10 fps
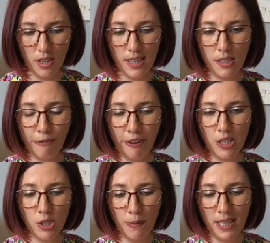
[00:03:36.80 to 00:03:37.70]
it's a
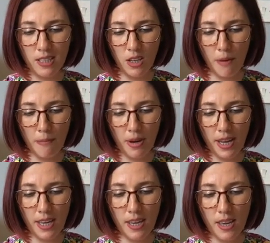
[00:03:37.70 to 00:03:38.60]
French pattern
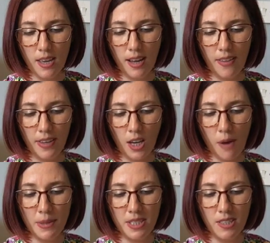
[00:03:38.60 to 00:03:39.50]
company, and it
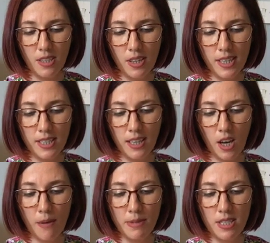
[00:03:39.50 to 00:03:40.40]

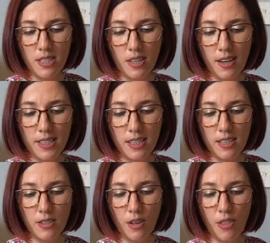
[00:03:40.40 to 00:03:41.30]
comes in
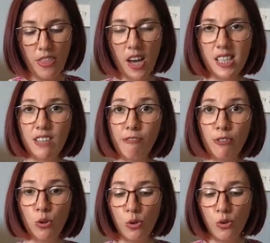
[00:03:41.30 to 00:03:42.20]
sizes
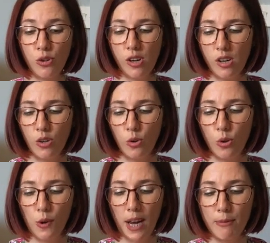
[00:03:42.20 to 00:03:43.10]
34
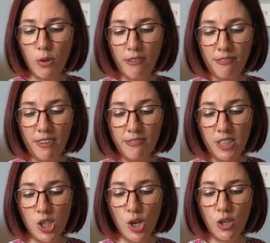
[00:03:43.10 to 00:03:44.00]
all the way up to a
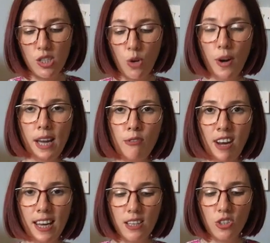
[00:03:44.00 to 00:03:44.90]
52, so quite a
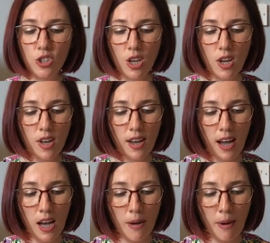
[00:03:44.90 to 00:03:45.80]
range.
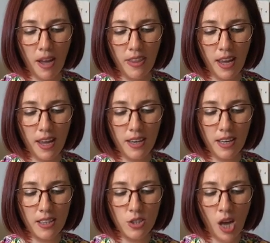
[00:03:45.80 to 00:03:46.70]
And then
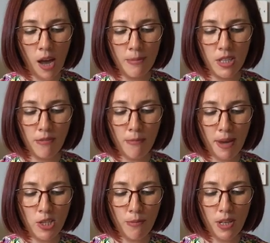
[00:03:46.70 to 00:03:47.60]
in terms of
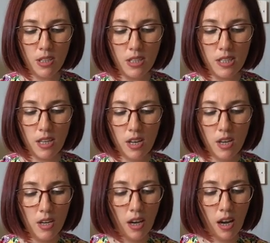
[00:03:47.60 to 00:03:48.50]
measurements
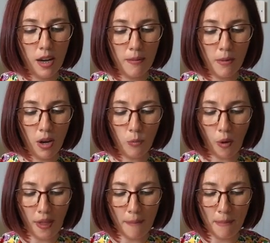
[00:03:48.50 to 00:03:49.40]
and
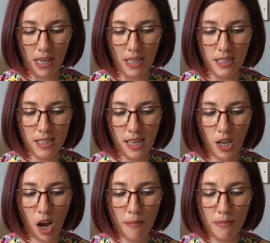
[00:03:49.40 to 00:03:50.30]
what that means, it
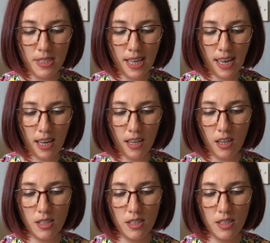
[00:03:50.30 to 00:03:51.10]
comes in